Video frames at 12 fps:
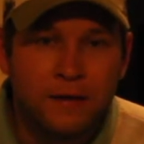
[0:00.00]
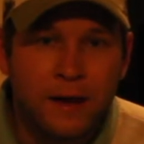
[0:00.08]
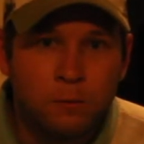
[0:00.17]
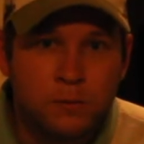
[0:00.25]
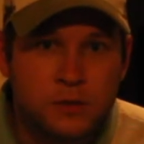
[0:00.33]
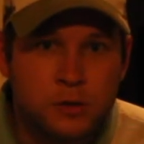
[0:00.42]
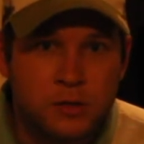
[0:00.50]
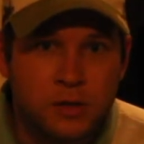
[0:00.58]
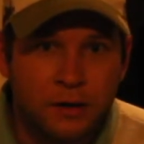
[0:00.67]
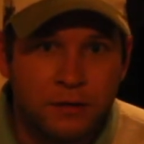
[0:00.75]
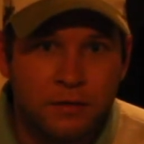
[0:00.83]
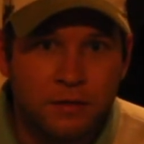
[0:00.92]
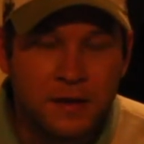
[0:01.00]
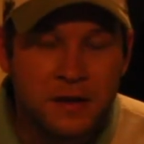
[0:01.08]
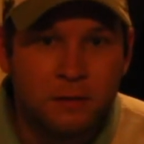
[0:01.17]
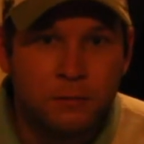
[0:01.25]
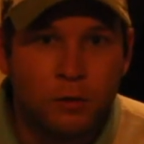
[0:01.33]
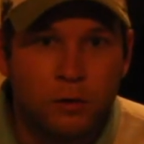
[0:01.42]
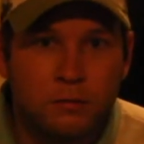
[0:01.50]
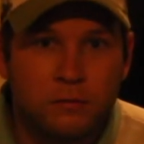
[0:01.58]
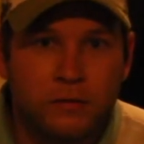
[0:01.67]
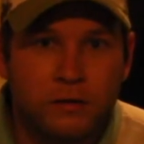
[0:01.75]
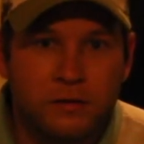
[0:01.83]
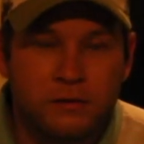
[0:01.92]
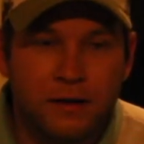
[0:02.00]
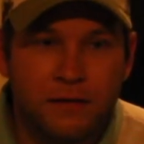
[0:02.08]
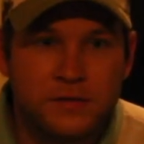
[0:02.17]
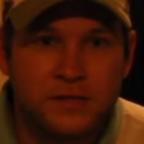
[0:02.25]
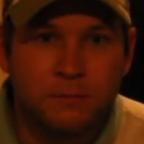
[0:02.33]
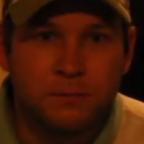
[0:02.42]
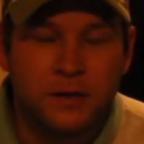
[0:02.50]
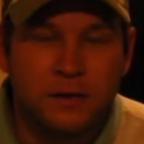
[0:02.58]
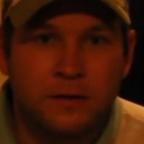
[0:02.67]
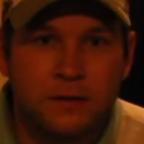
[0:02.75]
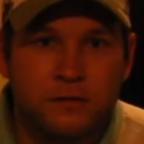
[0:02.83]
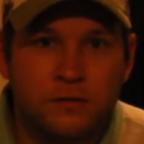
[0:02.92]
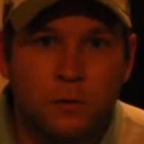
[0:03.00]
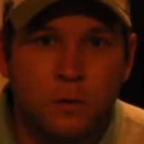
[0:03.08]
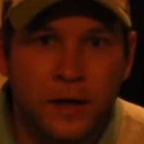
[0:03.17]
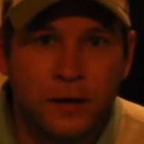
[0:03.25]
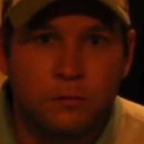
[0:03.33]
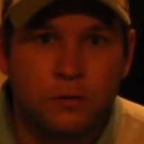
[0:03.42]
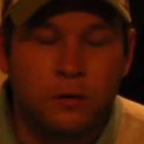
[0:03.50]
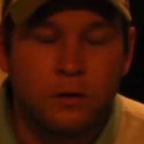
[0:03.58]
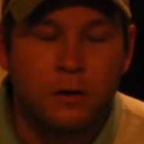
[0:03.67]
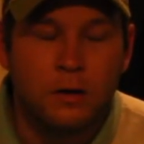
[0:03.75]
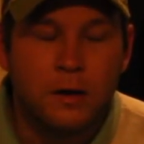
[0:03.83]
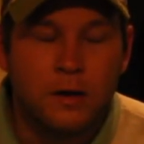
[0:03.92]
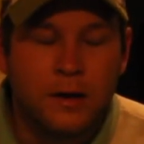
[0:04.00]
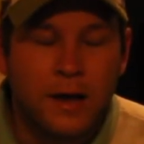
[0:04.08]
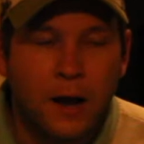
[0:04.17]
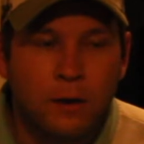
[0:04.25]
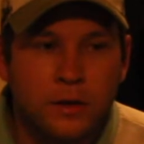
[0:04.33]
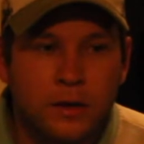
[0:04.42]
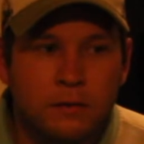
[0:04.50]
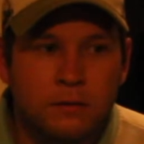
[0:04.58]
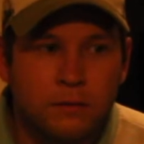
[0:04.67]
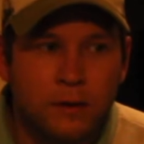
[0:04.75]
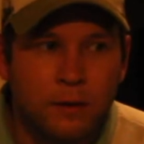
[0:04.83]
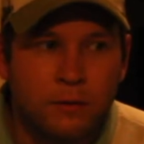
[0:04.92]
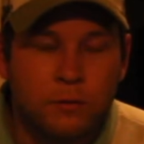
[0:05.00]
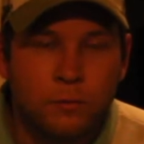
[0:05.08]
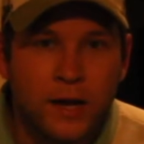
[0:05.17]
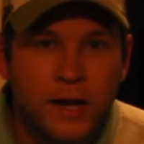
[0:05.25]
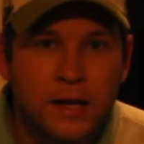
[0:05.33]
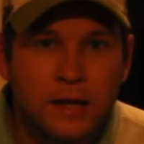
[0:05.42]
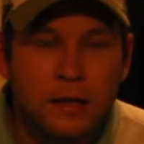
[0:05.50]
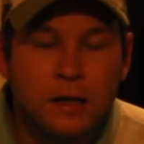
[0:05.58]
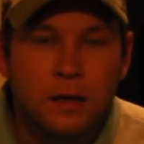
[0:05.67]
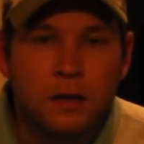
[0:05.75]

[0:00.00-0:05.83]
That was just unthinkable to have something that's so electrical out in rain.